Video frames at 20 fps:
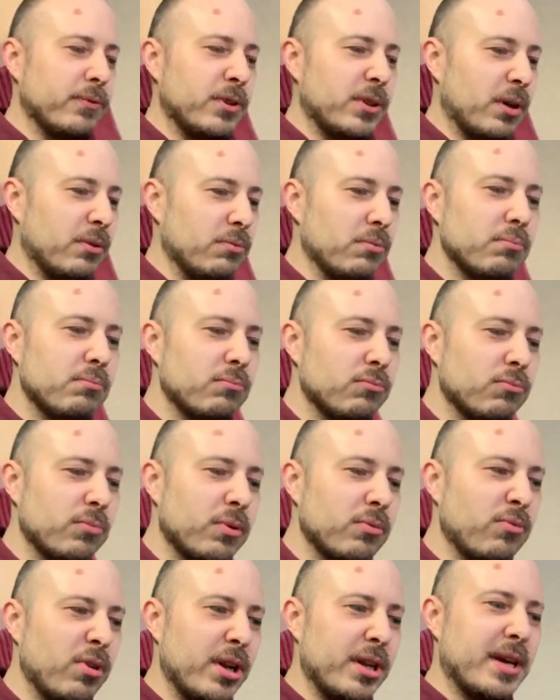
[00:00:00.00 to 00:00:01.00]
you don't
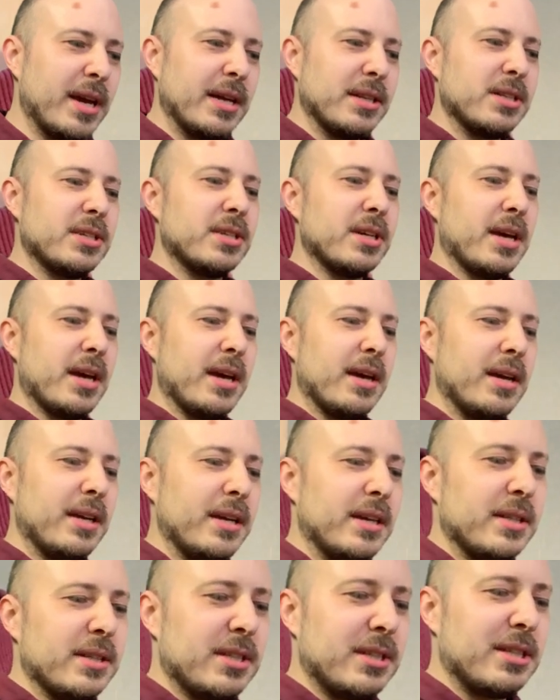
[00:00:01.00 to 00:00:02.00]
really get to see it.
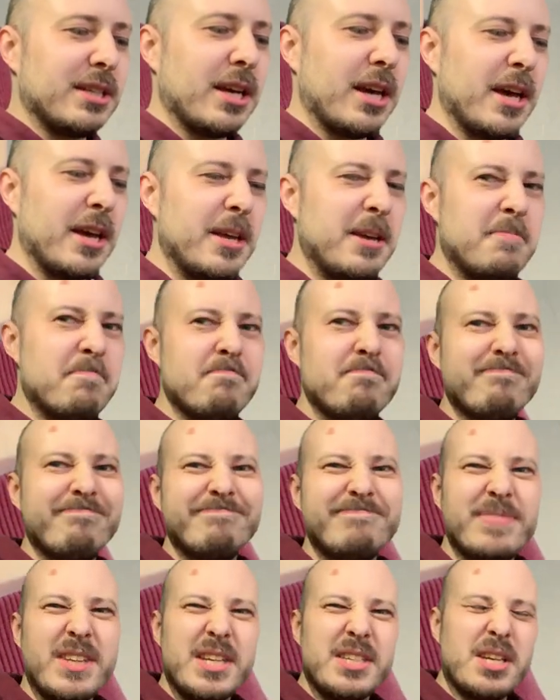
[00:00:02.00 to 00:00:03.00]
It's is
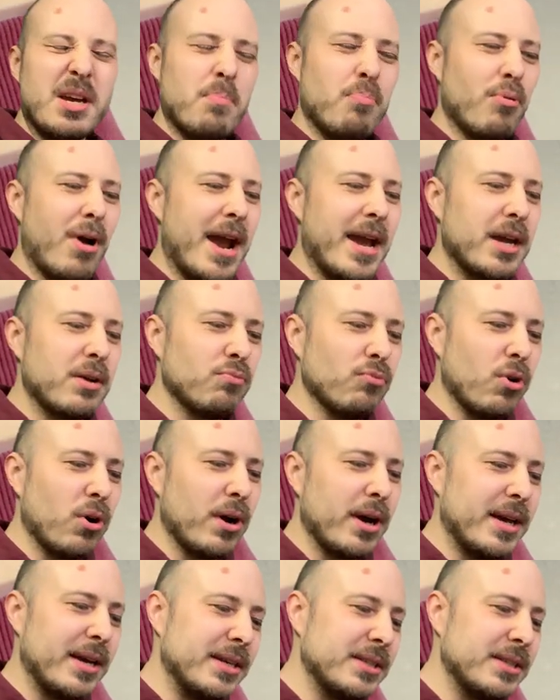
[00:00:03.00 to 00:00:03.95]
it a bragging right?